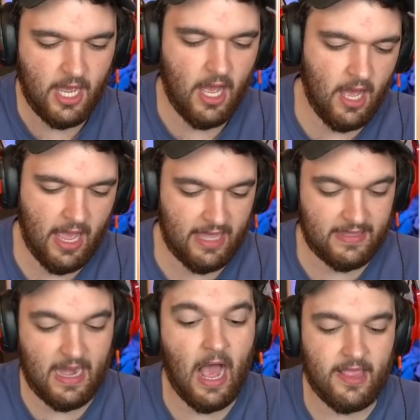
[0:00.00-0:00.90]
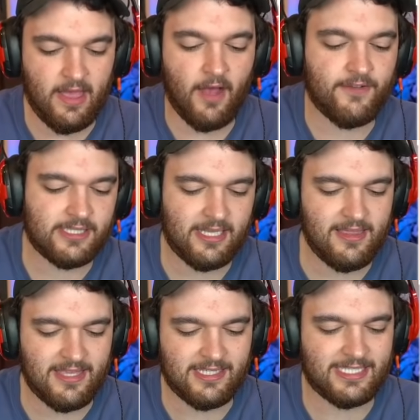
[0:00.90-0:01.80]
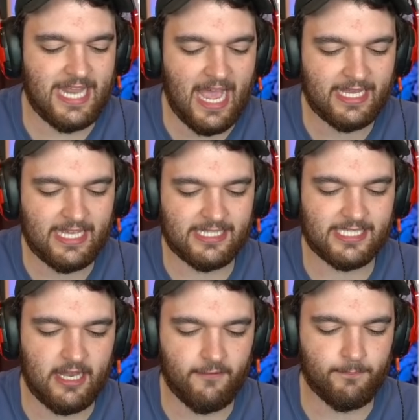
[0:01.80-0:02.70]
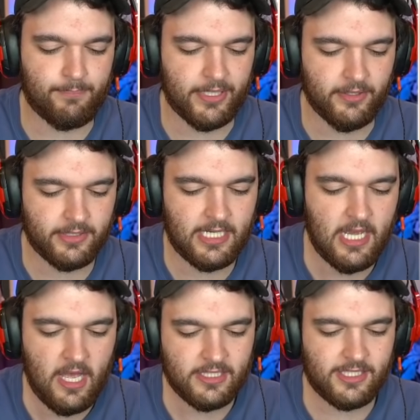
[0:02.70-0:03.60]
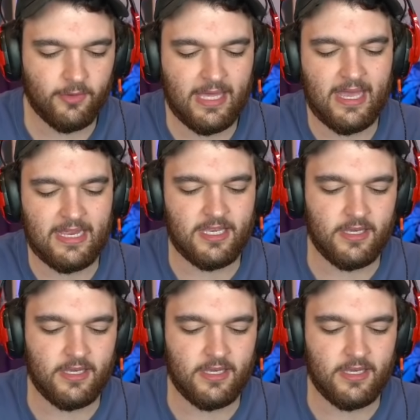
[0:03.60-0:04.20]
Uh, and then, I, obviously, this deck is kind of built so that